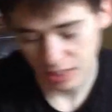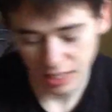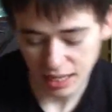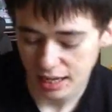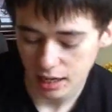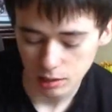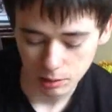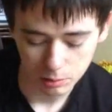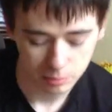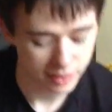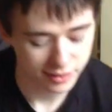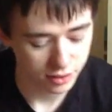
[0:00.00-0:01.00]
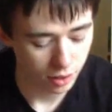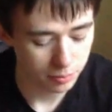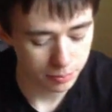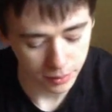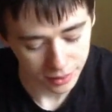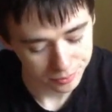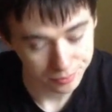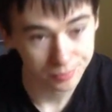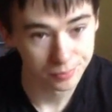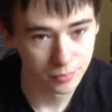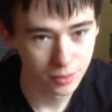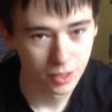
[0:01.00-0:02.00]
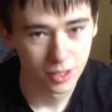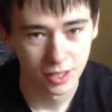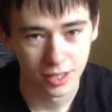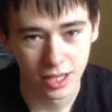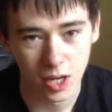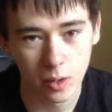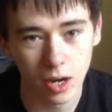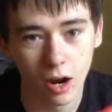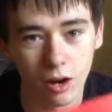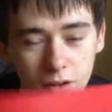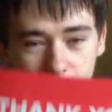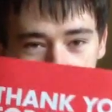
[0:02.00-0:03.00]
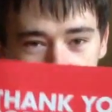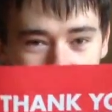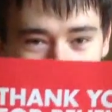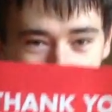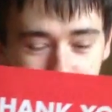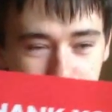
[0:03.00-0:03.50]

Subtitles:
are messed up, but here we are. Thank you